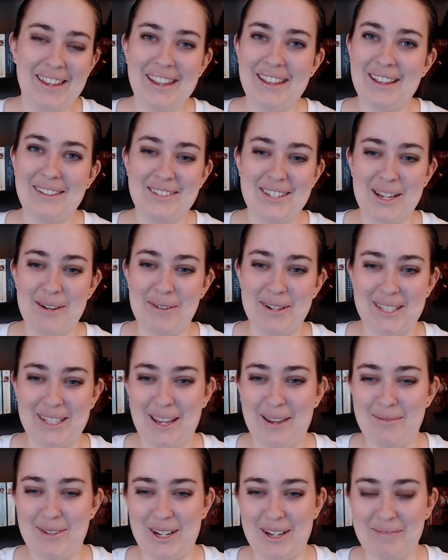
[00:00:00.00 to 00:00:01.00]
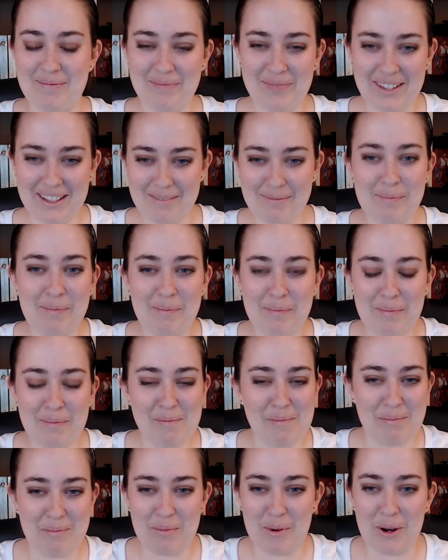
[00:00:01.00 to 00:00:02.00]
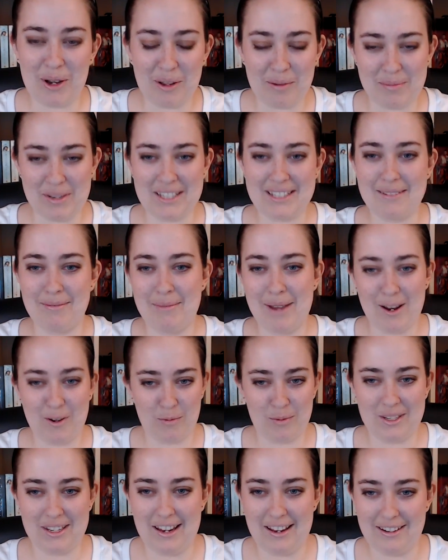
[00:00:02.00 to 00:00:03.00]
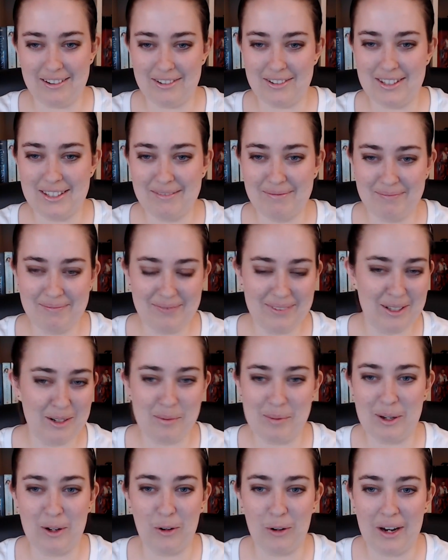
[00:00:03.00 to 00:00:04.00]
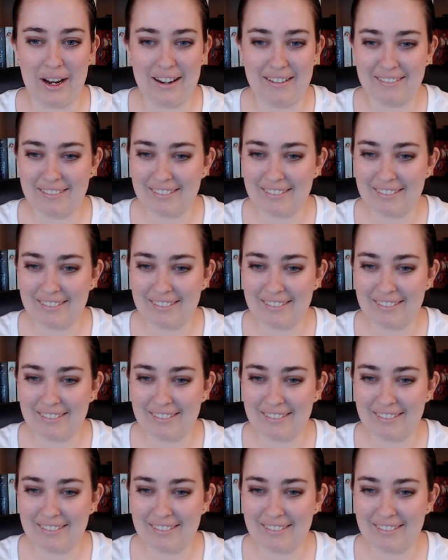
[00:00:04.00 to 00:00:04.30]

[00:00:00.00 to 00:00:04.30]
I love Samwise Gamgee boil me some mashed potatoes. It'll be great.